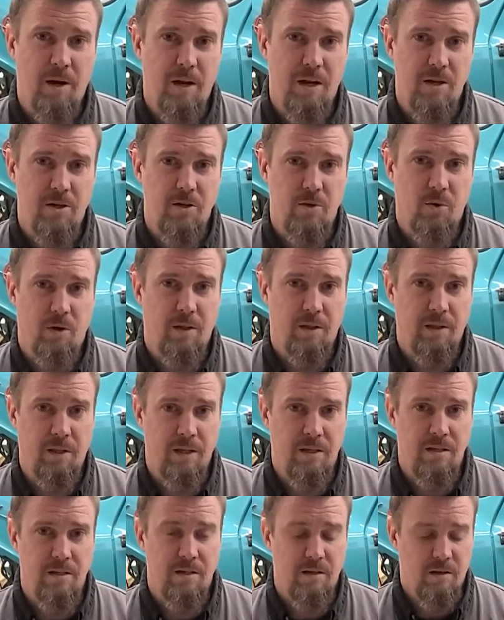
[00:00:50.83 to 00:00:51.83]
issue on
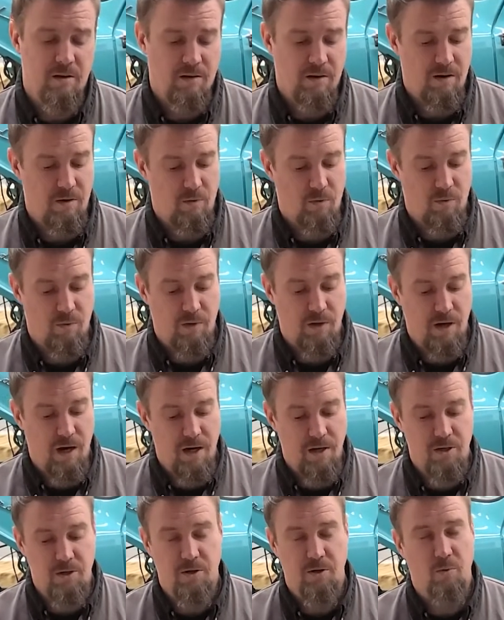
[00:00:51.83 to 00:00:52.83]
these. We're
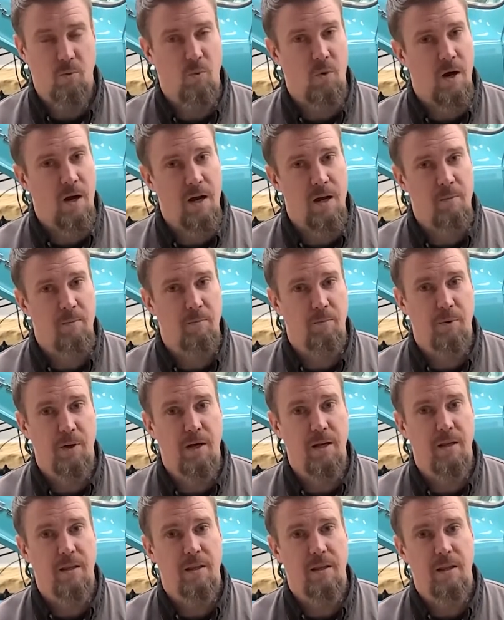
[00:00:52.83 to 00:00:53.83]
not sure why,
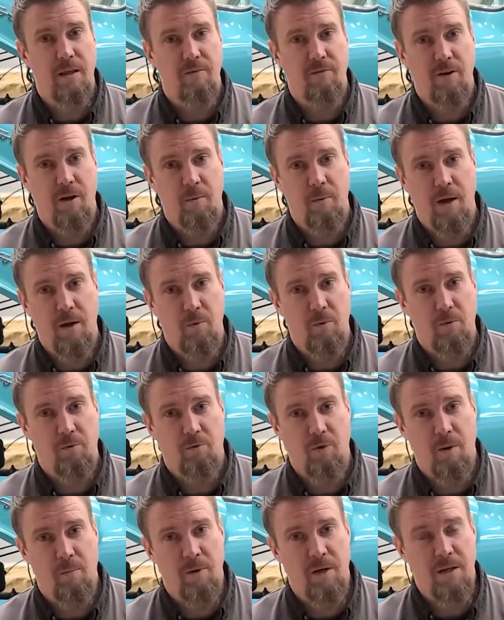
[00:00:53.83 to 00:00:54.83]
but they've come out with
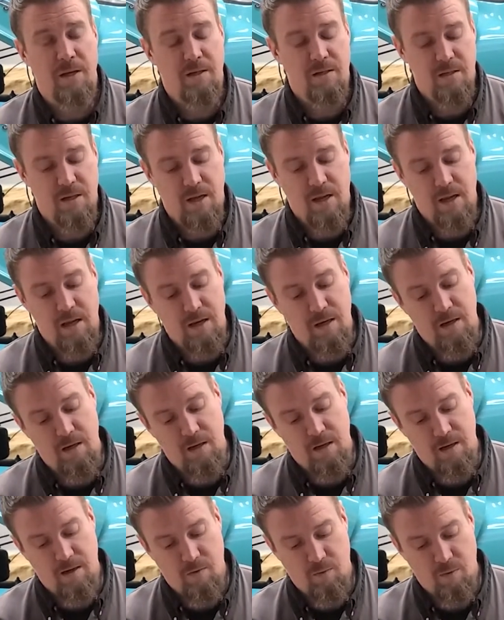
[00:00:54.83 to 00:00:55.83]
remedies and
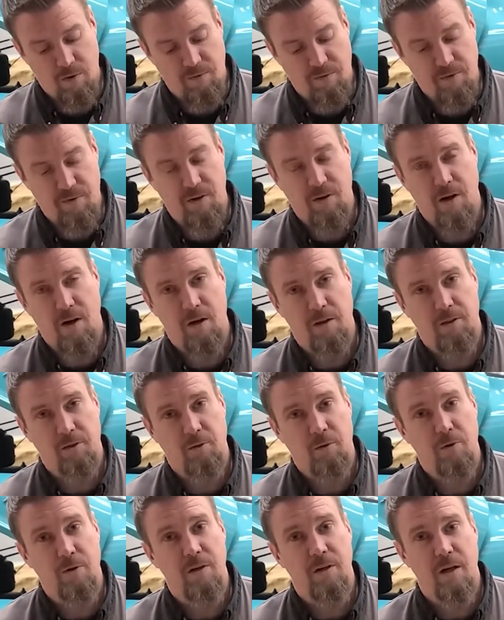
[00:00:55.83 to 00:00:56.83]
we've gone
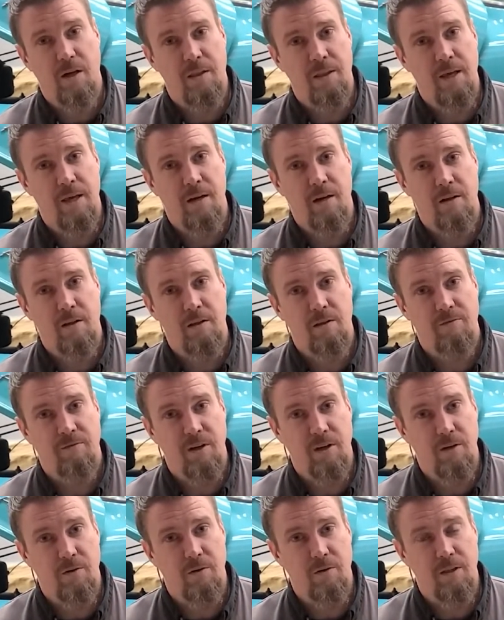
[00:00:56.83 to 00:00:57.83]
through and done that on the
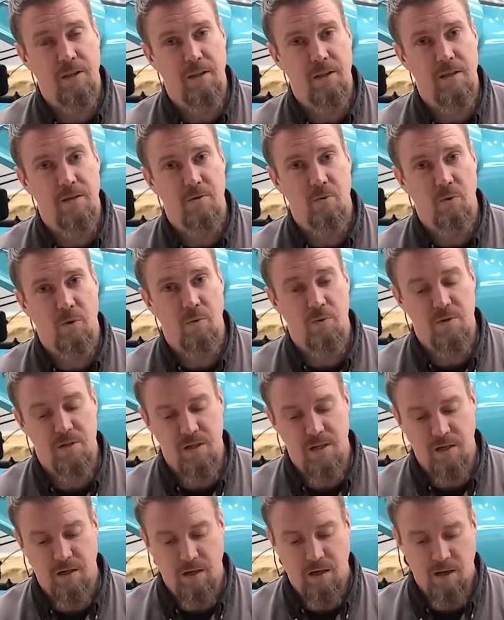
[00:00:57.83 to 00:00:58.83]
vehicle that this one was
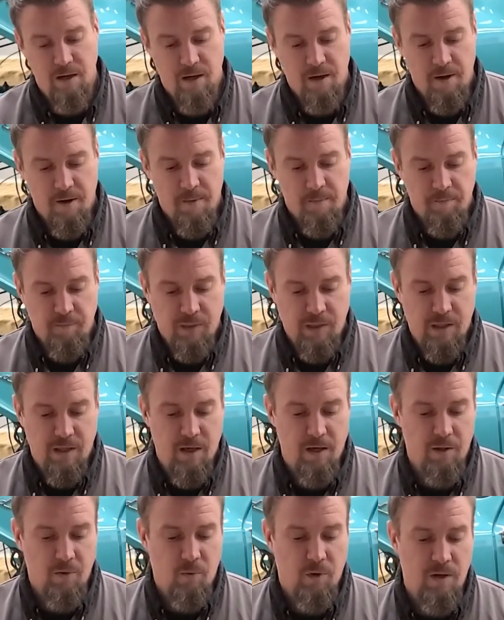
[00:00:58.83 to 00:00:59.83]
in. The
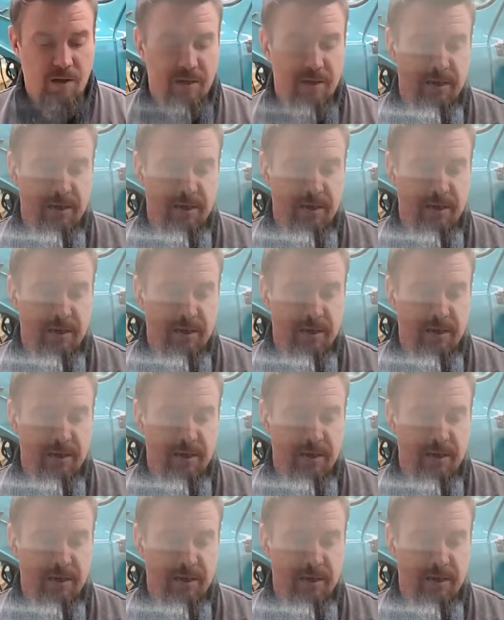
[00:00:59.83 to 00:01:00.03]
other one is